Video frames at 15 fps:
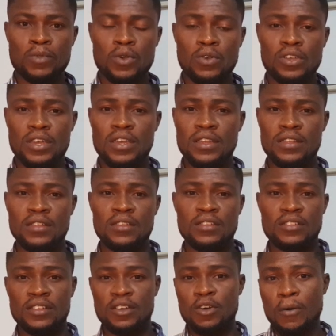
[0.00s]
Okay,
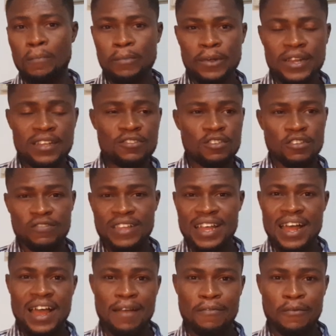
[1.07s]
the component of
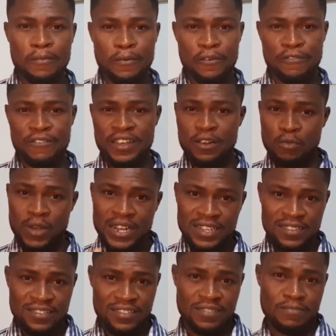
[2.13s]
that ibuprofen, when
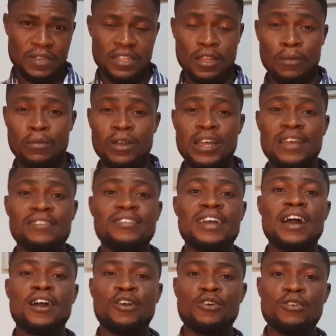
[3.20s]
it is metabolized,
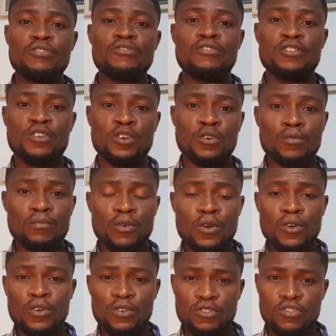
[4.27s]
can cause
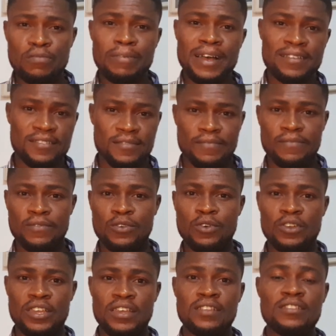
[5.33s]
bronchospasm.
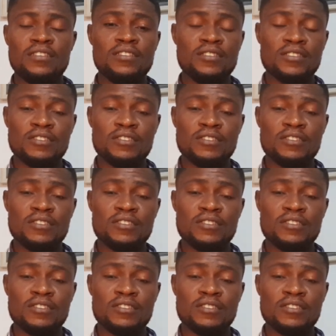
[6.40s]
Okay,